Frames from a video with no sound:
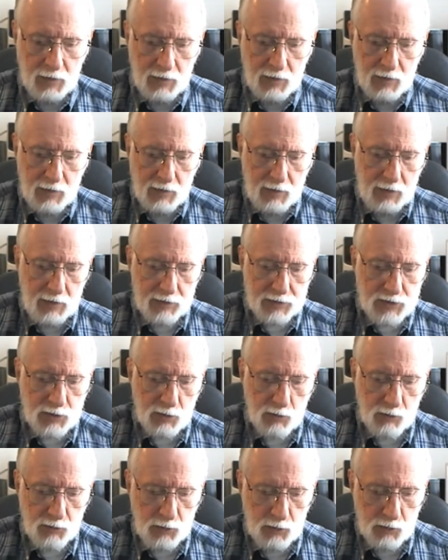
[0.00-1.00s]
And
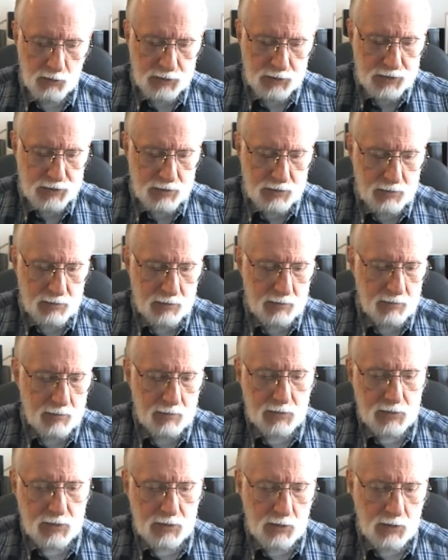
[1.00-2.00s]
so
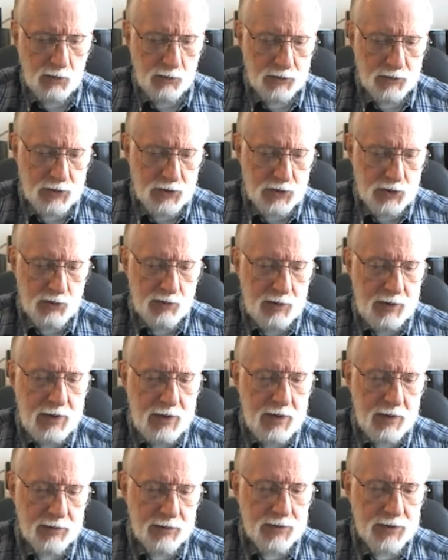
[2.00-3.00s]
those
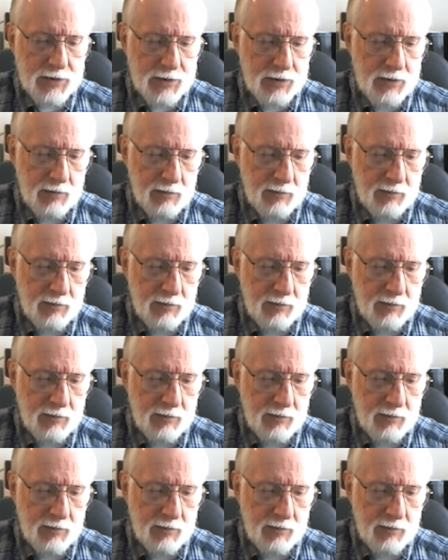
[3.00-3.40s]
Judeans,